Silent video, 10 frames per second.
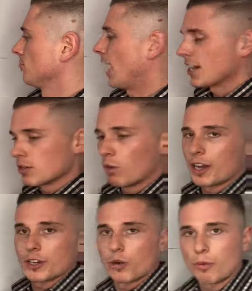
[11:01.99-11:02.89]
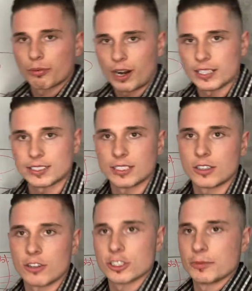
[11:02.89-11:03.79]
How do you want your whole process to
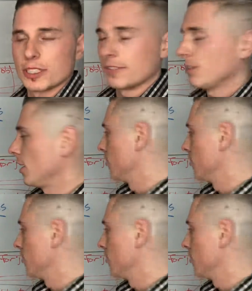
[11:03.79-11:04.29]
ultimately flow,